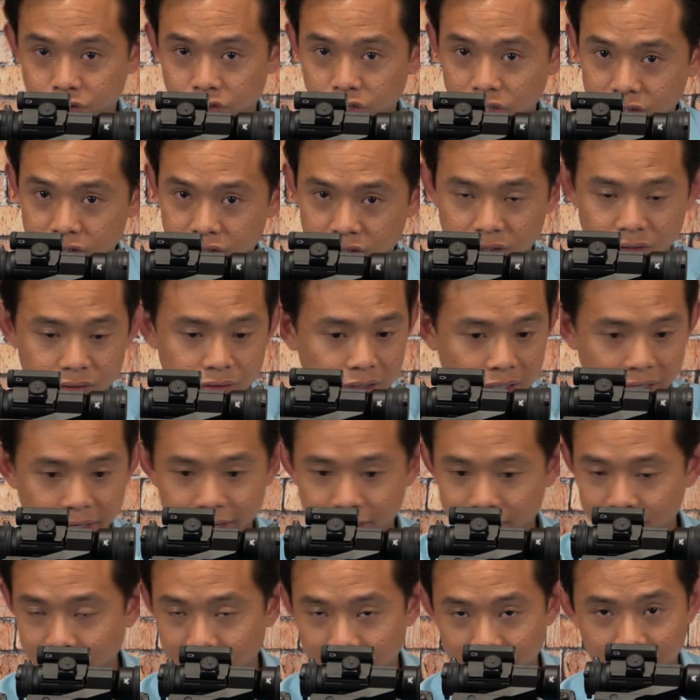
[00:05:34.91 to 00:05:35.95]
just
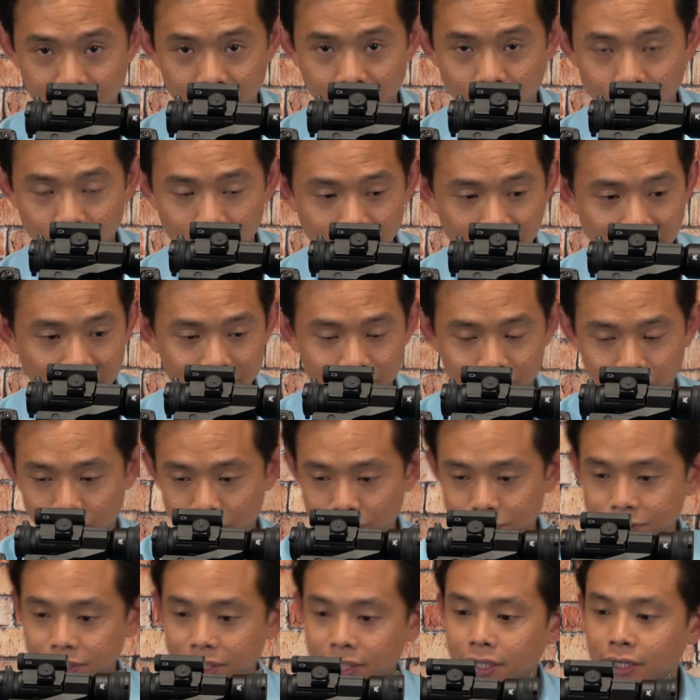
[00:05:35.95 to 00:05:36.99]
like AR
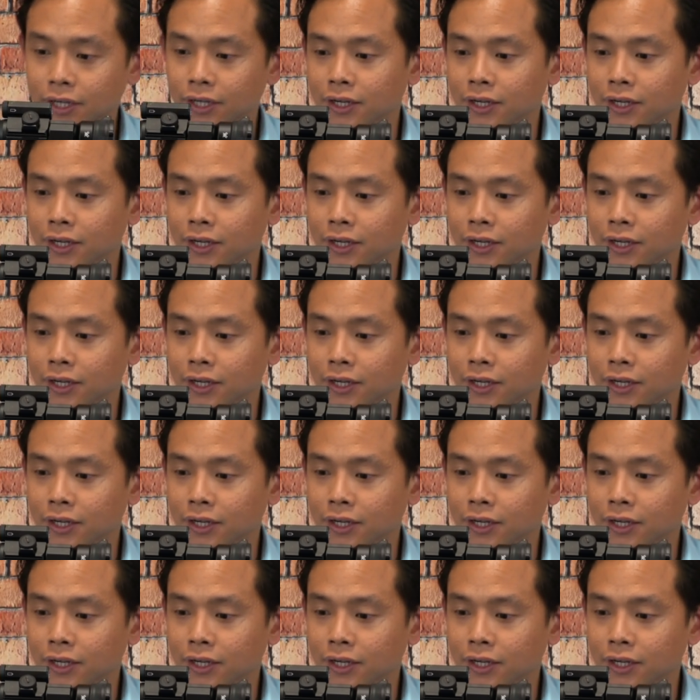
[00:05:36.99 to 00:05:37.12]
platforms.